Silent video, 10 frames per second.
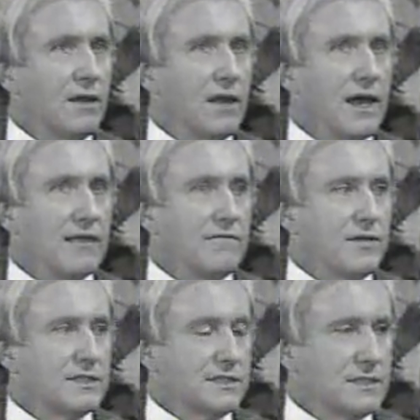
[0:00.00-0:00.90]
in their life
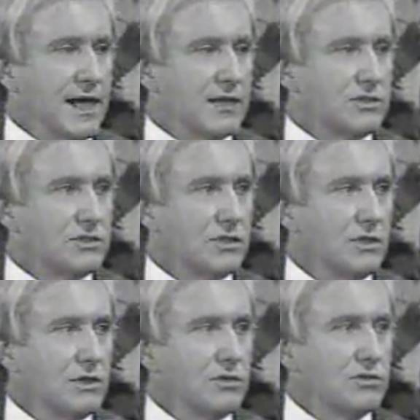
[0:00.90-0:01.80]
is attached
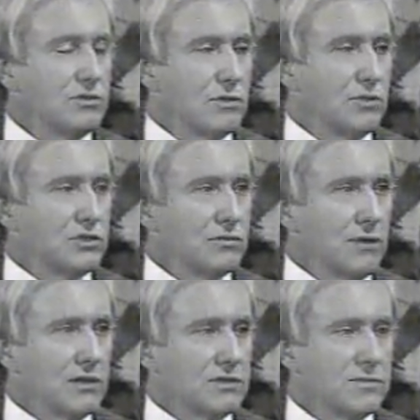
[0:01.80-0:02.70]
to a
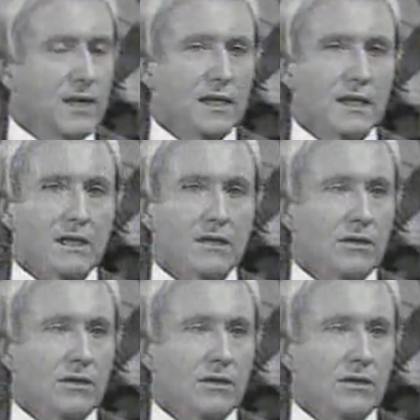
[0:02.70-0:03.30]
Richard Rogers medley.